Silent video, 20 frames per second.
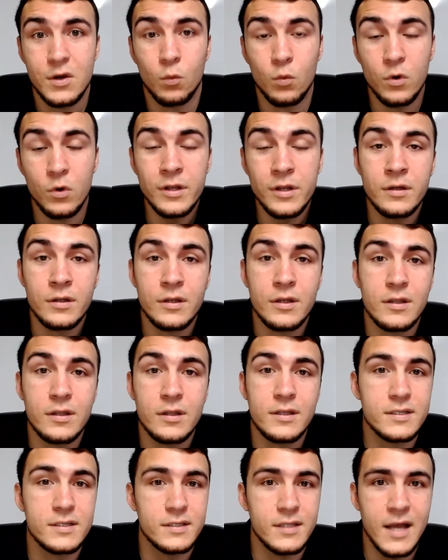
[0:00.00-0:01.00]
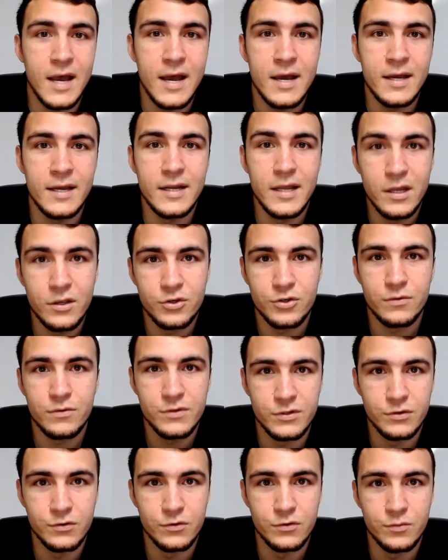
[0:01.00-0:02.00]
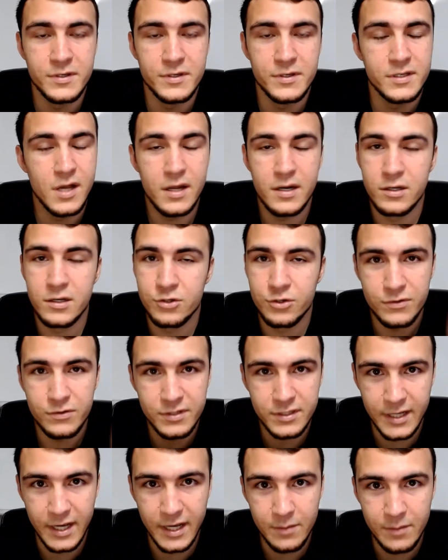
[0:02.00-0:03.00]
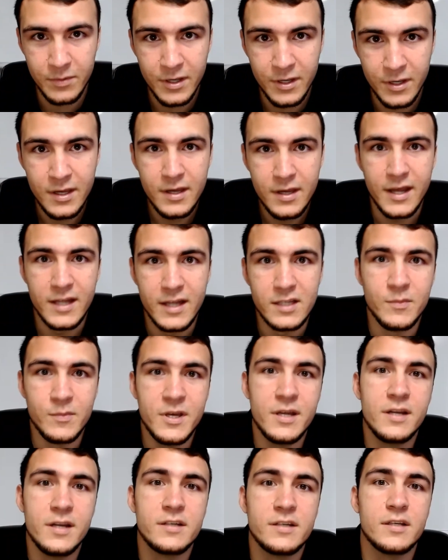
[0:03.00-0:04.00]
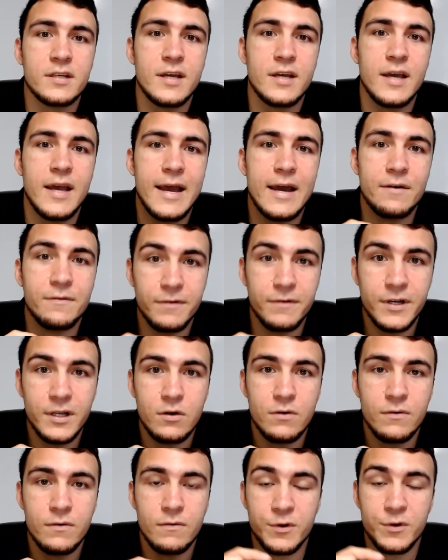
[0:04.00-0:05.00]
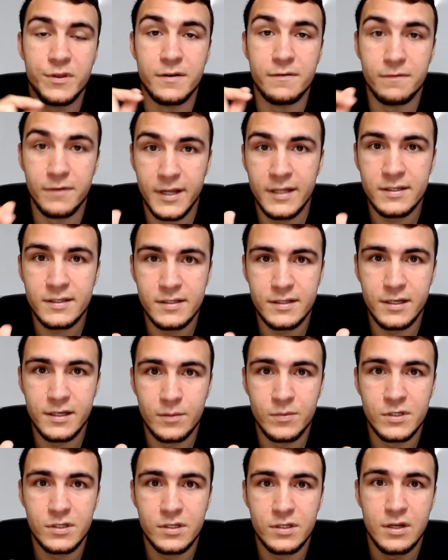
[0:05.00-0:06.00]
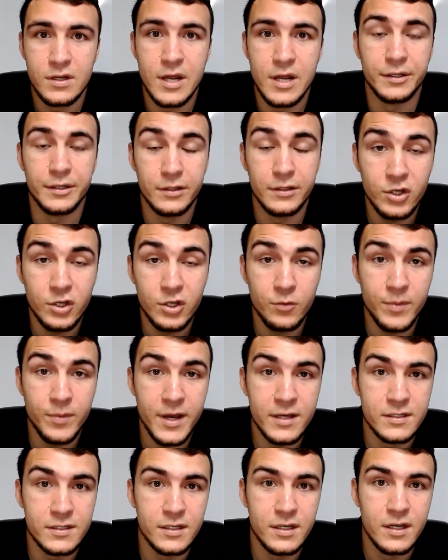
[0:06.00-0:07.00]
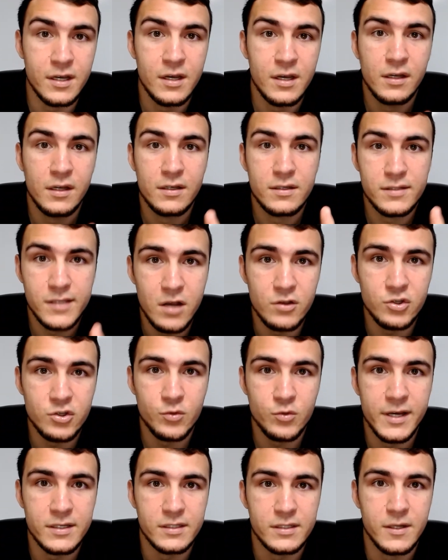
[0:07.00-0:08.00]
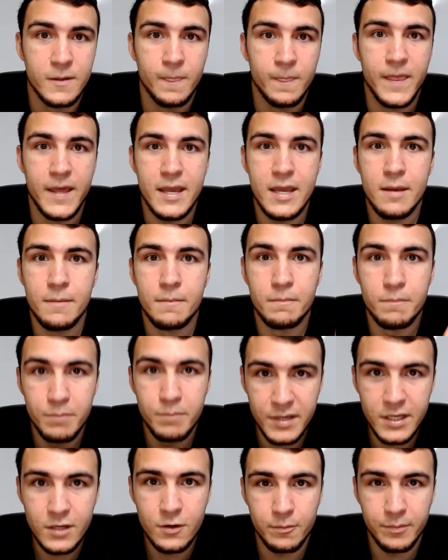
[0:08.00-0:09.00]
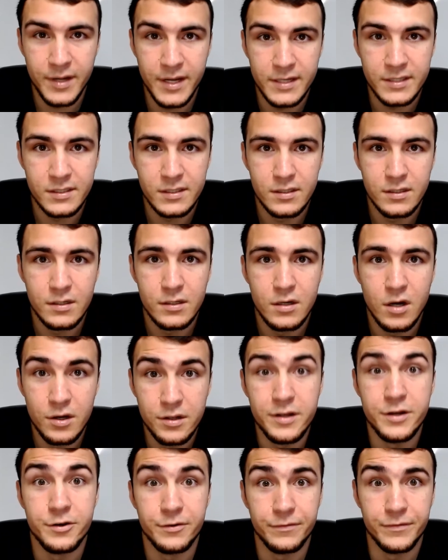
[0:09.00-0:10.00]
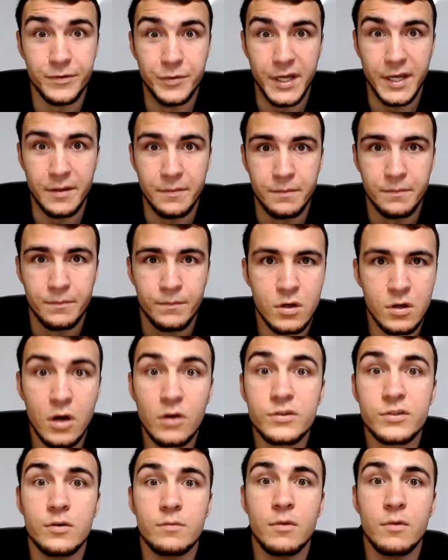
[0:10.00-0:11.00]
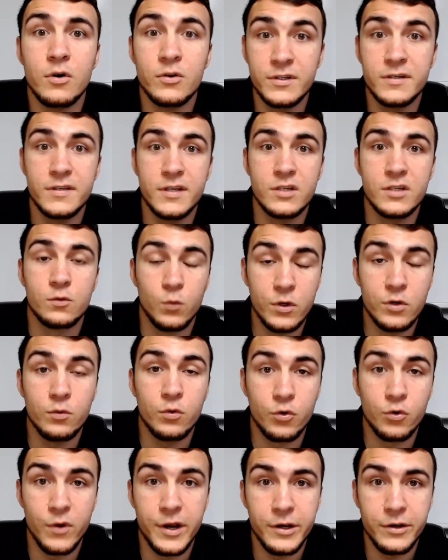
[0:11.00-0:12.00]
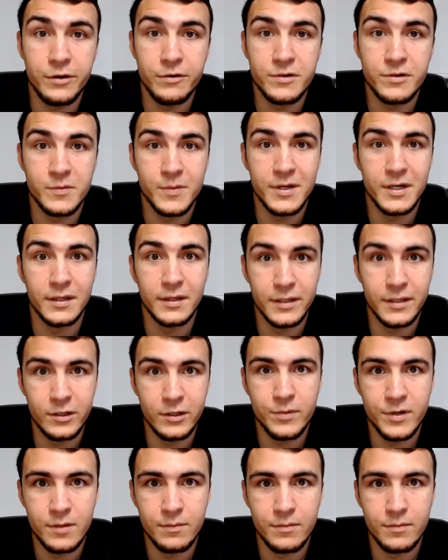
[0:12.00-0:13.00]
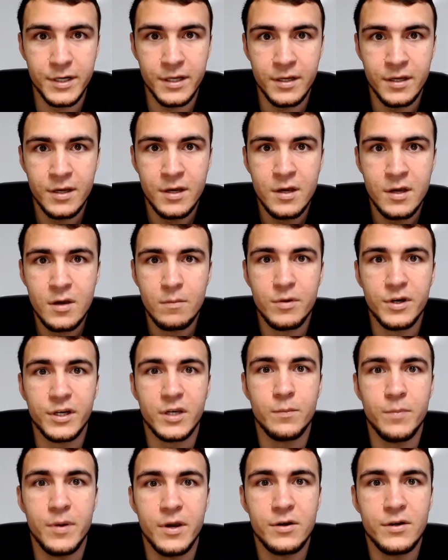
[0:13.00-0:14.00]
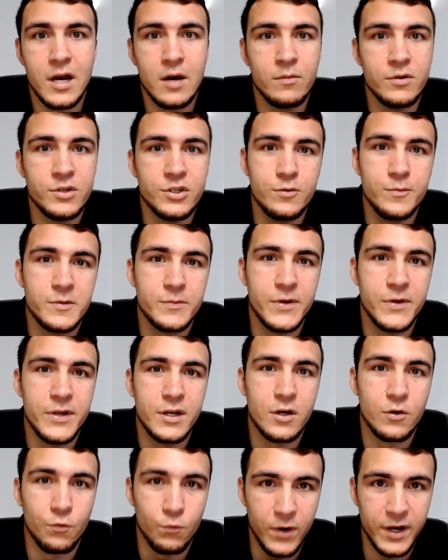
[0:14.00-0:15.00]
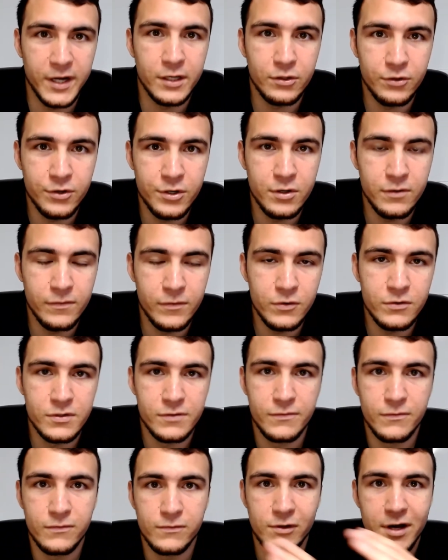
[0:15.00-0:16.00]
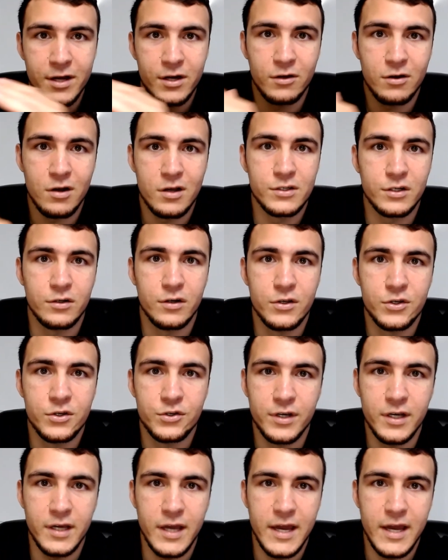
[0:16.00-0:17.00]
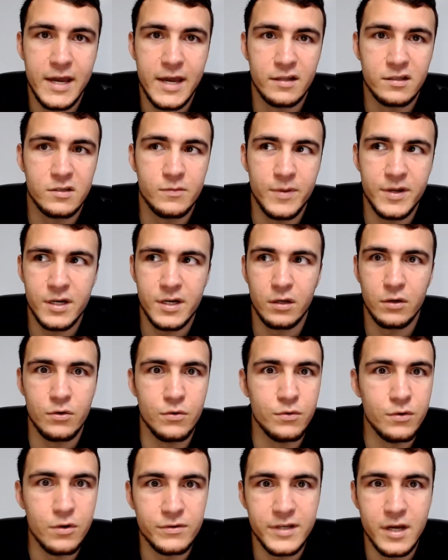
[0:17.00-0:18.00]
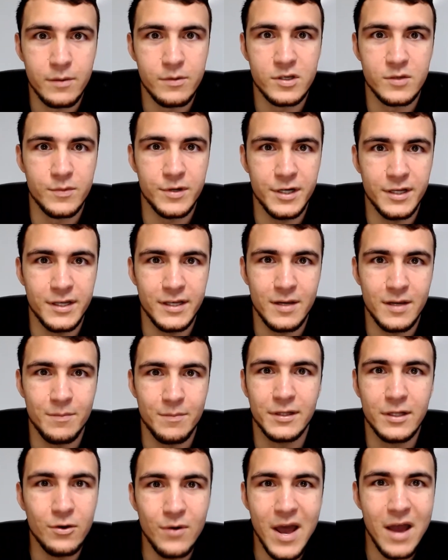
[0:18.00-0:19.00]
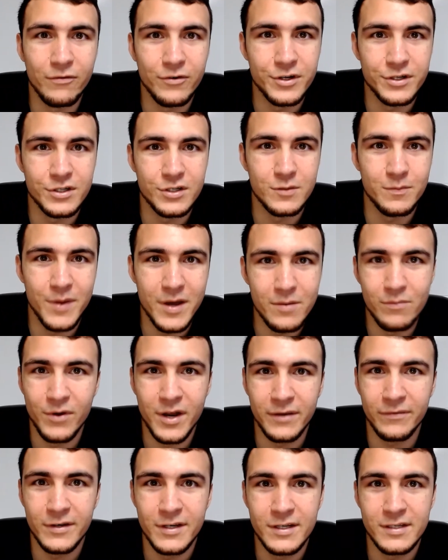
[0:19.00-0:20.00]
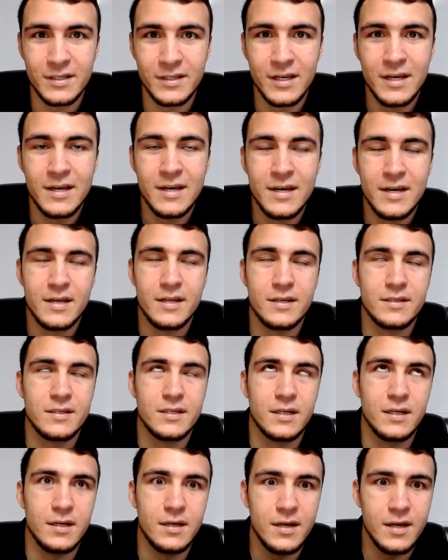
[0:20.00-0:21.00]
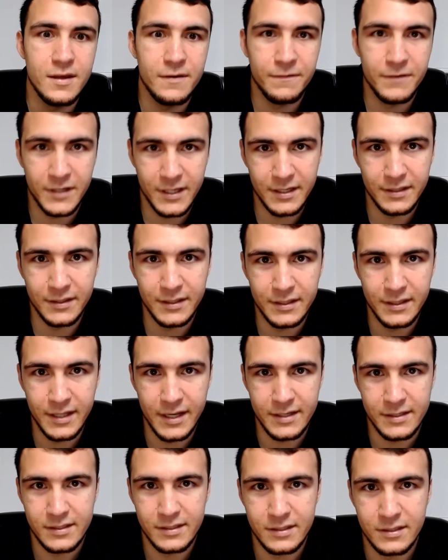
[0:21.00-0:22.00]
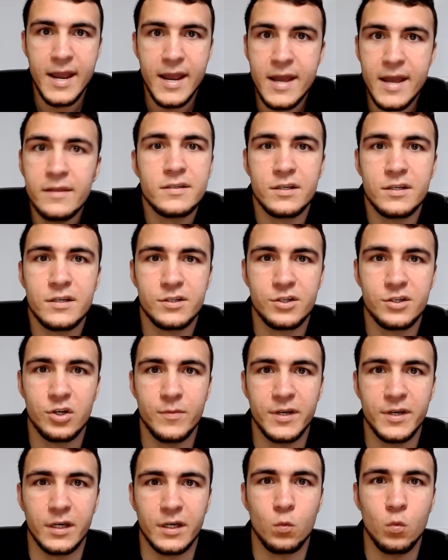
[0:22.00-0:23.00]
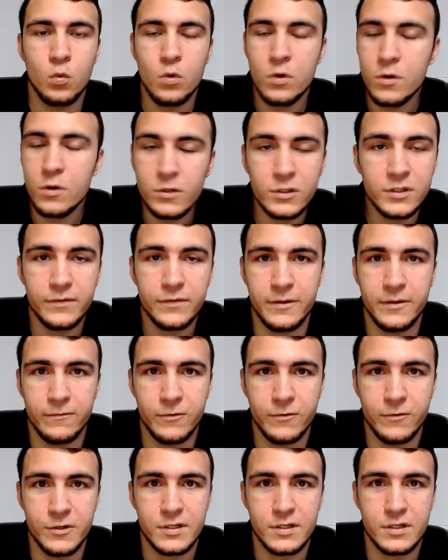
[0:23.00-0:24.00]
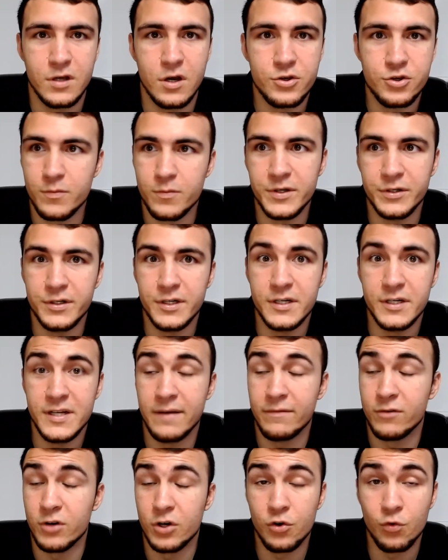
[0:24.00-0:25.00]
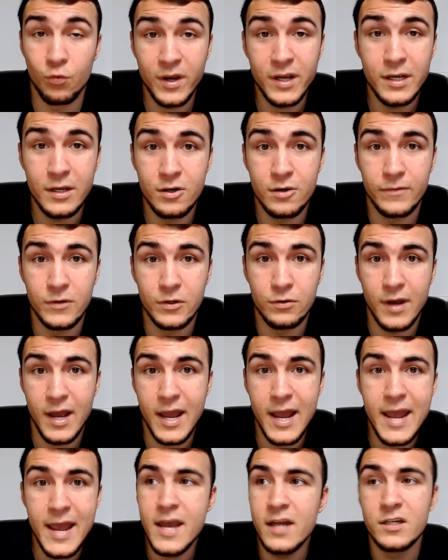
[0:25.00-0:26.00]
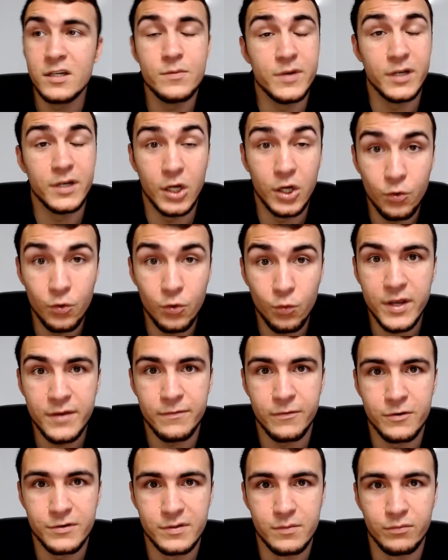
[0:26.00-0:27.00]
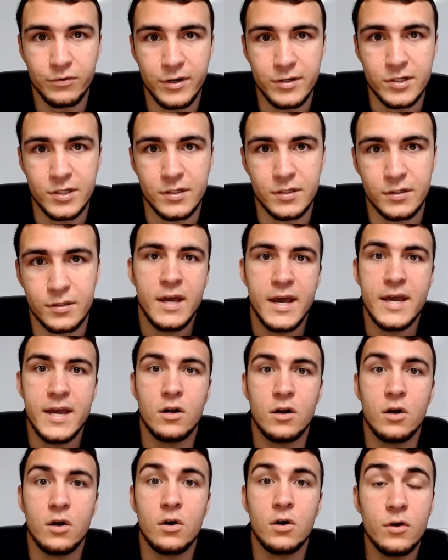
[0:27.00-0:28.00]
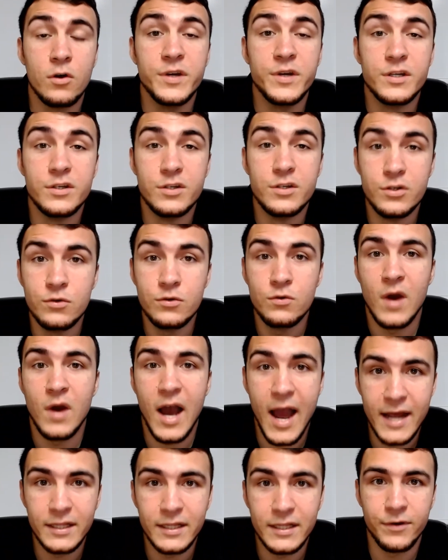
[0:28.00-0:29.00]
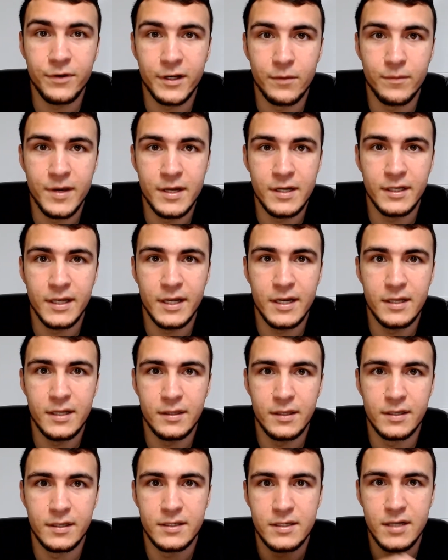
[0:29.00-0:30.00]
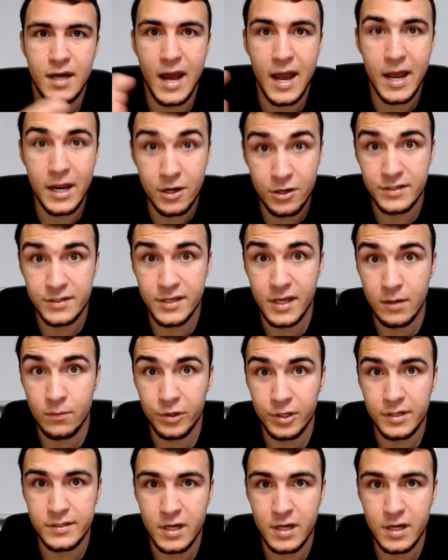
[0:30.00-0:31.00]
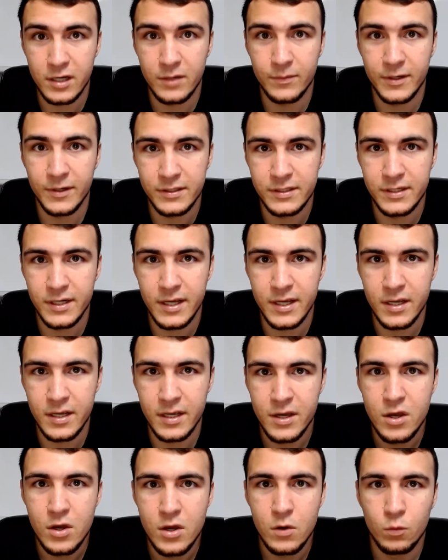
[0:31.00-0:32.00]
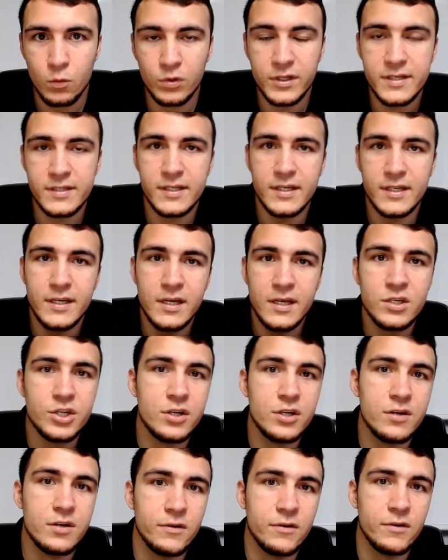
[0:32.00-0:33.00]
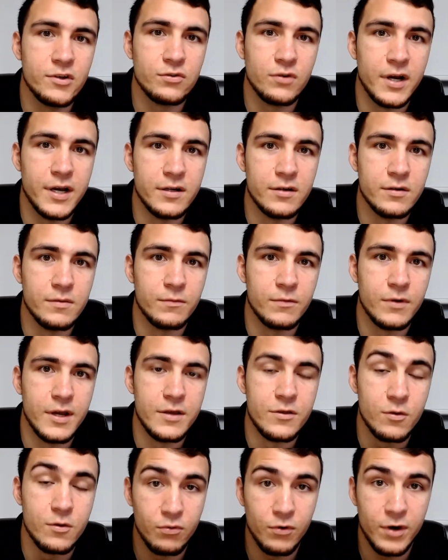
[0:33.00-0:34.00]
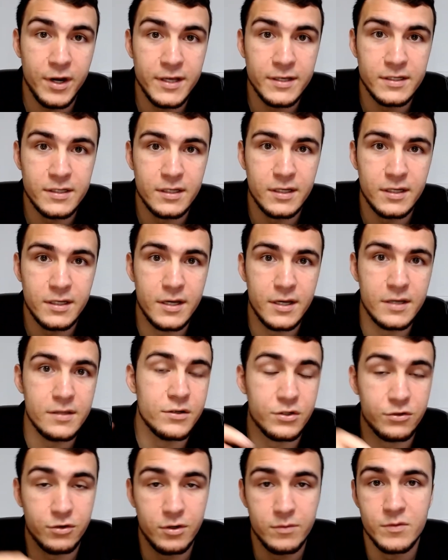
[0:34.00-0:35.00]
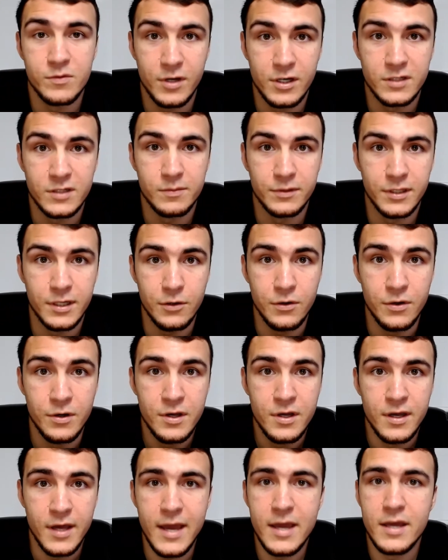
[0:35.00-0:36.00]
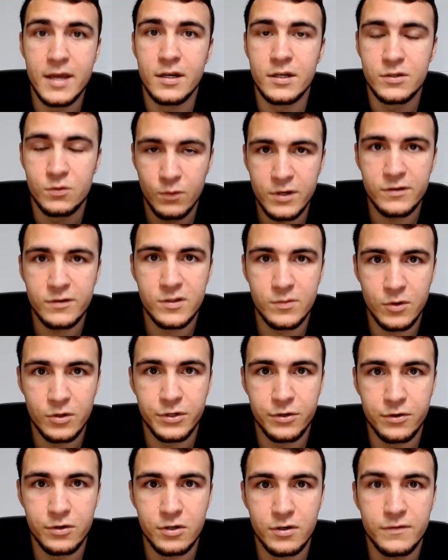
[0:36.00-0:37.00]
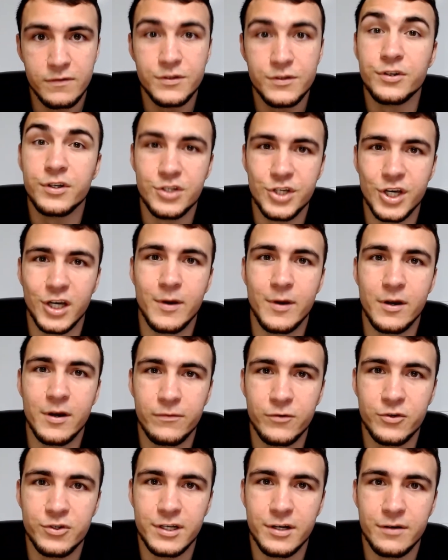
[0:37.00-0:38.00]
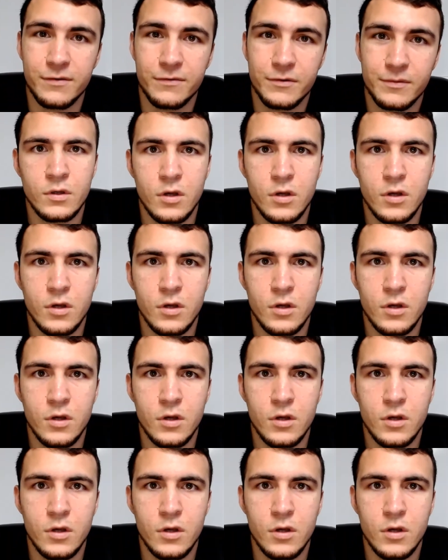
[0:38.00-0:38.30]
One, this is not an intro to Zoom, it's not an intro to Skype. It's meant as a video with advanced tips on how to look your best, sound your best, and be your best on interview day. Also, most of these things will require you to spend a little bit of money, but compared to how much you'd be spending on regular interviews, flying across the country and spending who knows how much money at below average bed and breakfast, it is significantly less. And these things are going to make a world of a difference on your ability to have a great interview and to make a great first impression. And although we do highly recommend getting the entire setup we're going to talk about today, we'll list each individual item and their price in the description box below, and as well as some alternatives so you can check them out for yourself.